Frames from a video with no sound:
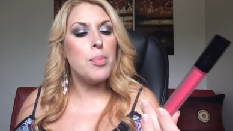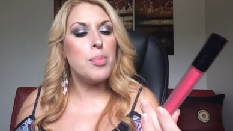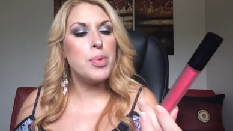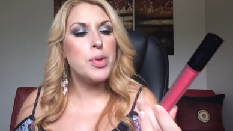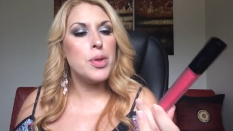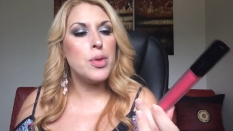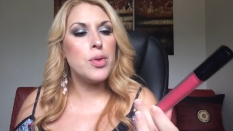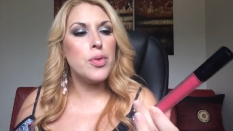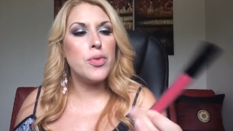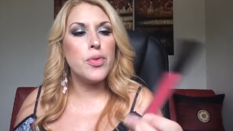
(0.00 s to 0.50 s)

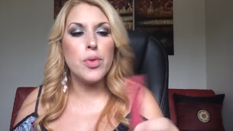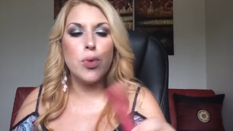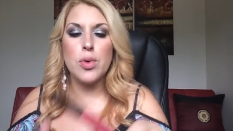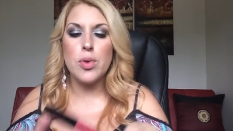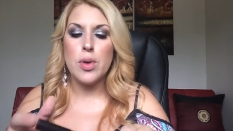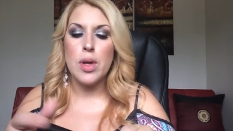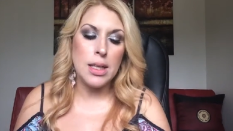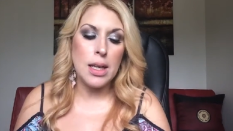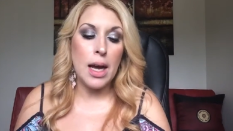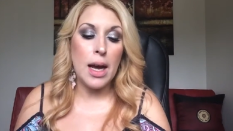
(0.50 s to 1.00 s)

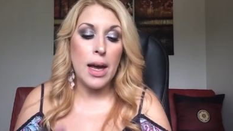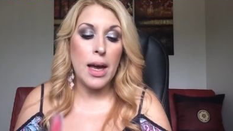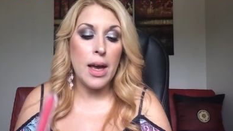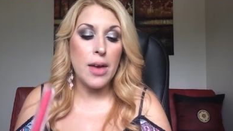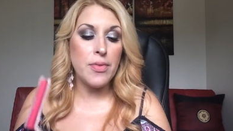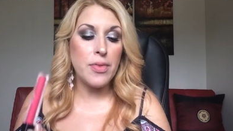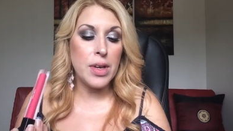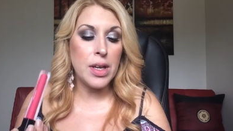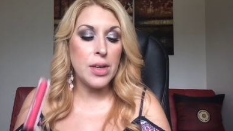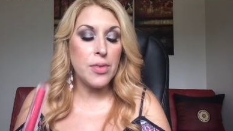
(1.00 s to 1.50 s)
beautiful. I
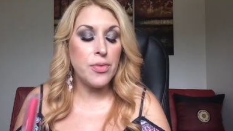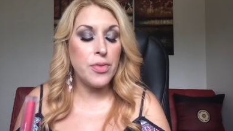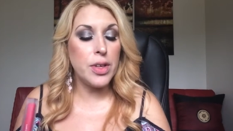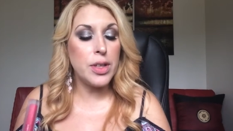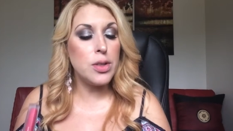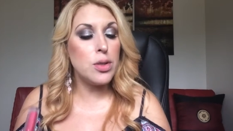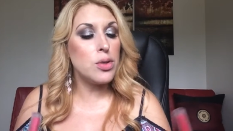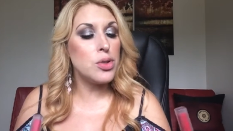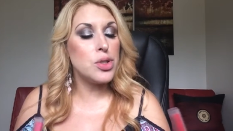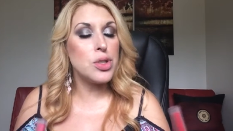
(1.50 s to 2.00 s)
have in
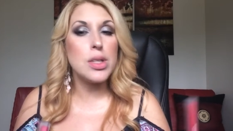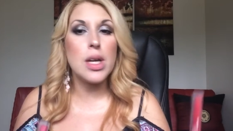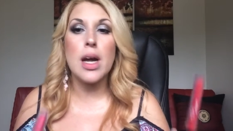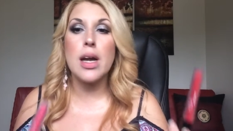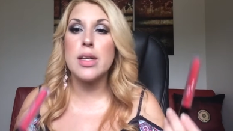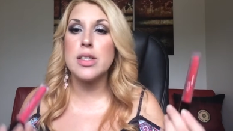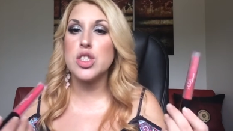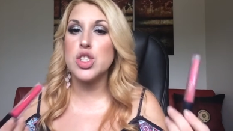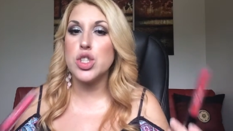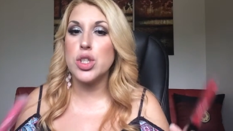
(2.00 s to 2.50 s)
Video
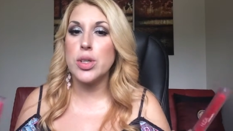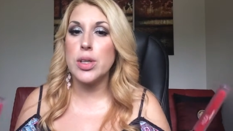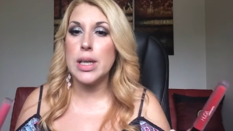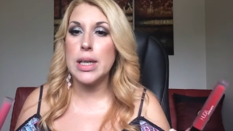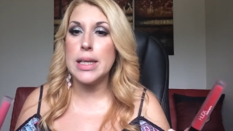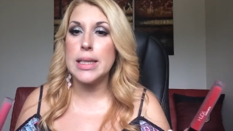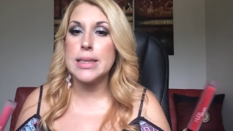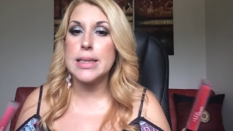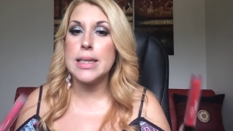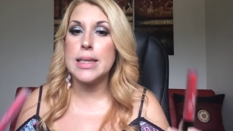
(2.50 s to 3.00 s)
Star,
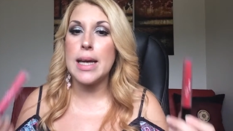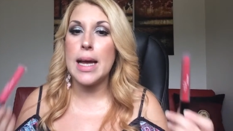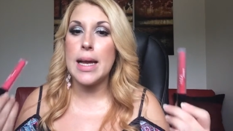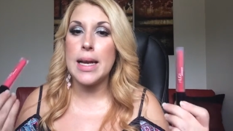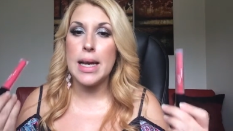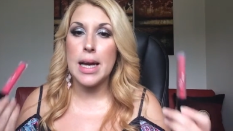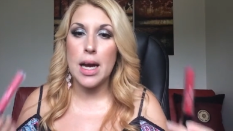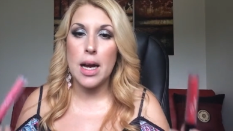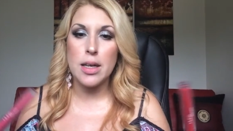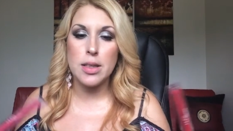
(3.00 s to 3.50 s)
Cheerleader
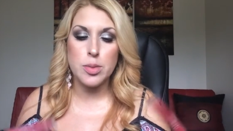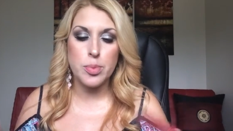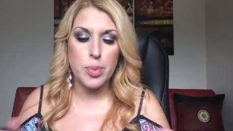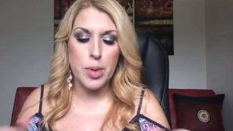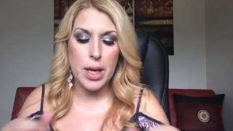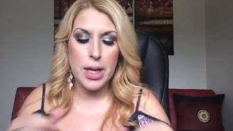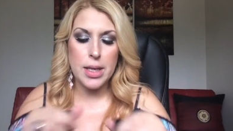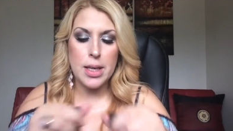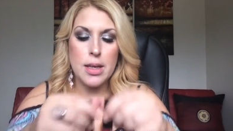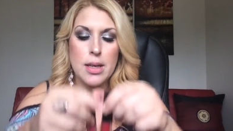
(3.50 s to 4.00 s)
and
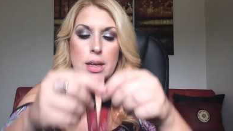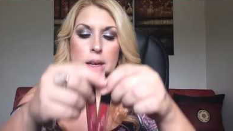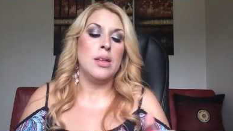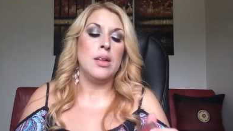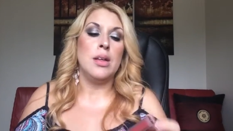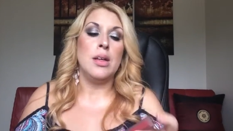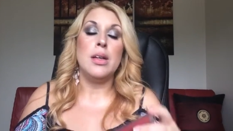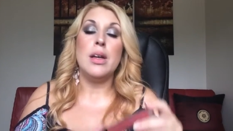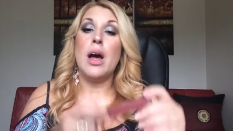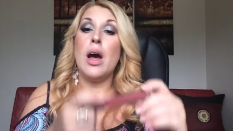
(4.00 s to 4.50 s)
Heartbreaker.
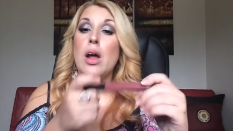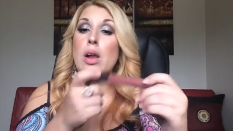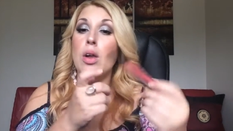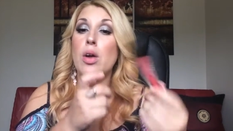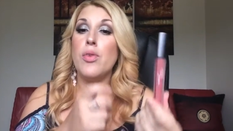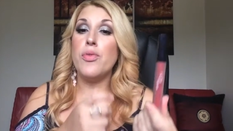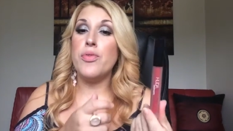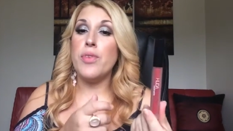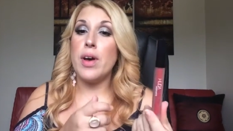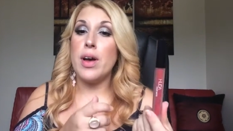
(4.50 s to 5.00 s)
Now I
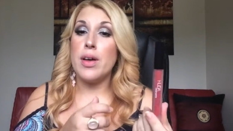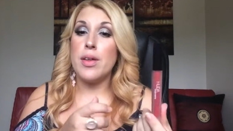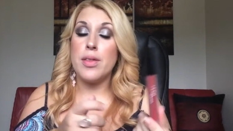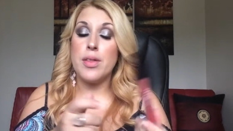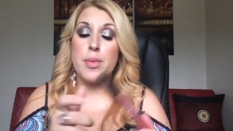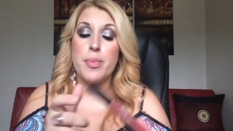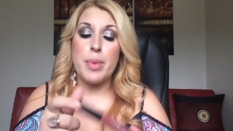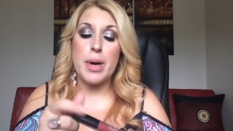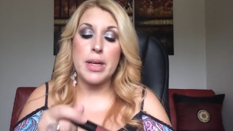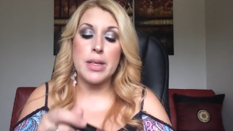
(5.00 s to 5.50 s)
love
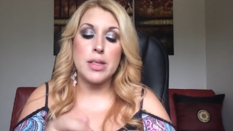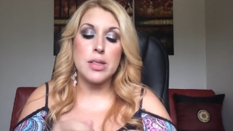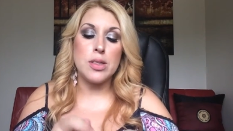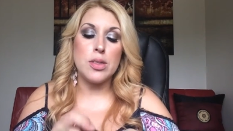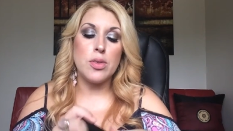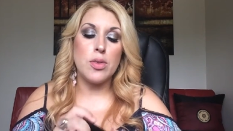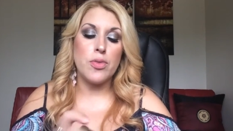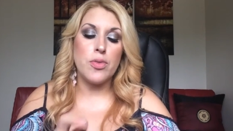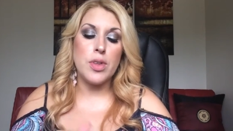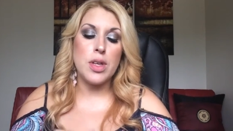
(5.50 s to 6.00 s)
the
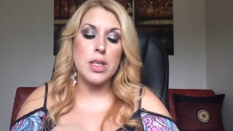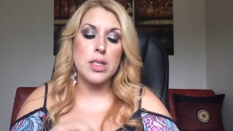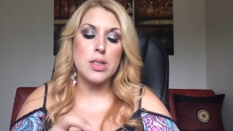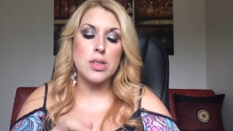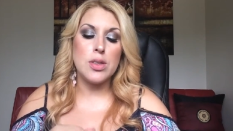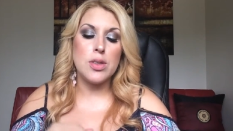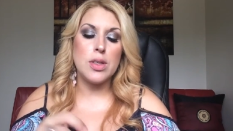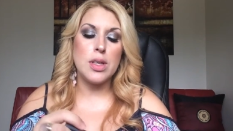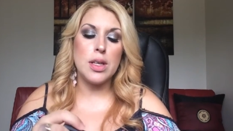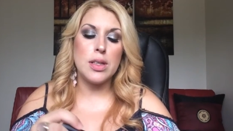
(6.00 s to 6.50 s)
packaging of
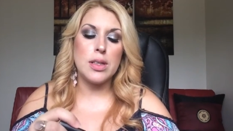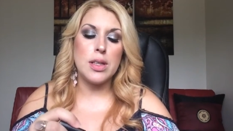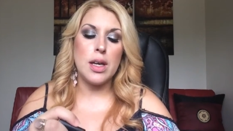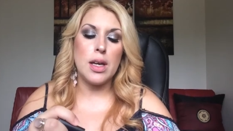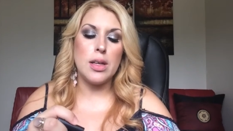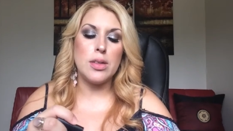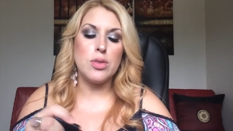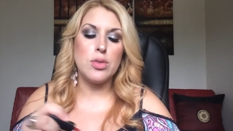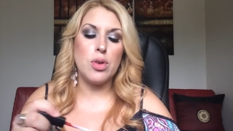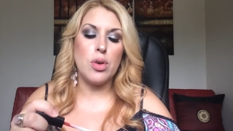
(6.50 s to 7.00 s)
this. You get
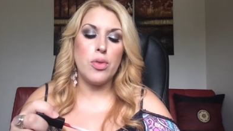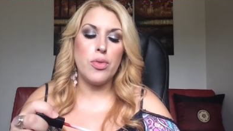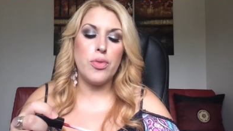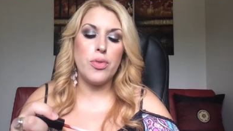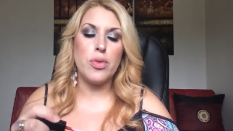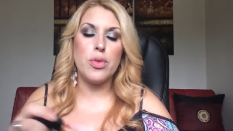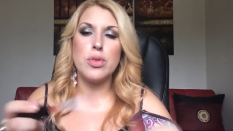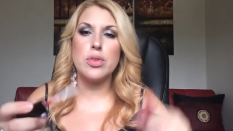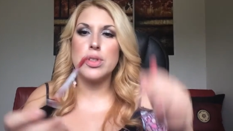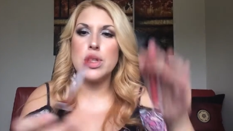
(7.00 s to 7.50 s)
a dove
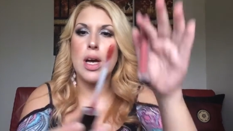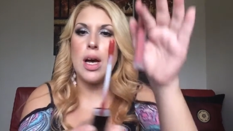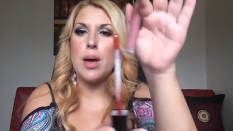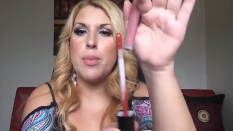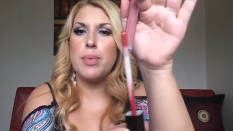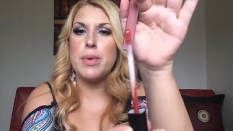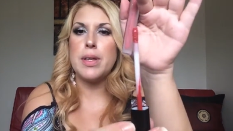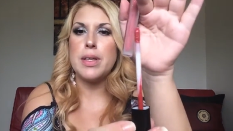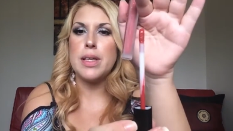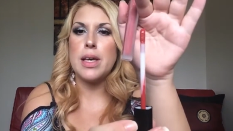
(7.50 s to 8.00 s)
foot
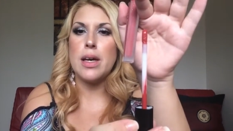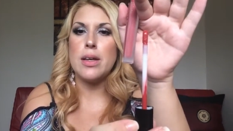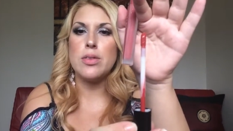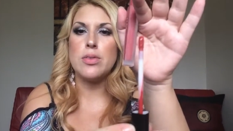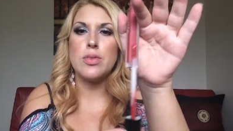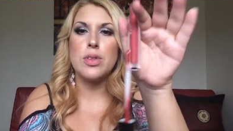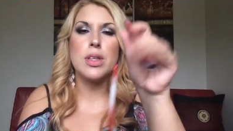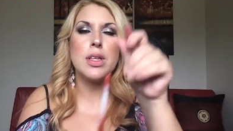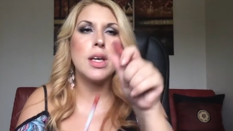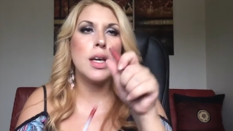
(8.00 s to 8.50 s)

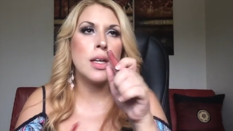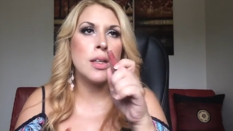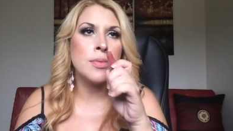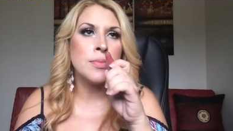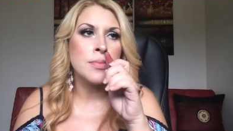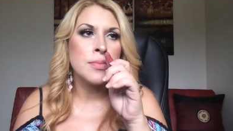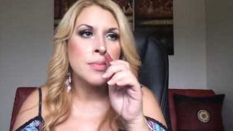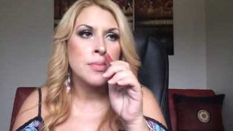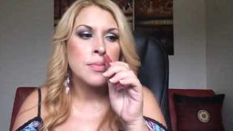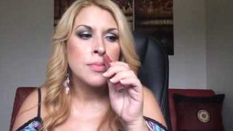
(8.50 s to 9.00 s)
applicator again,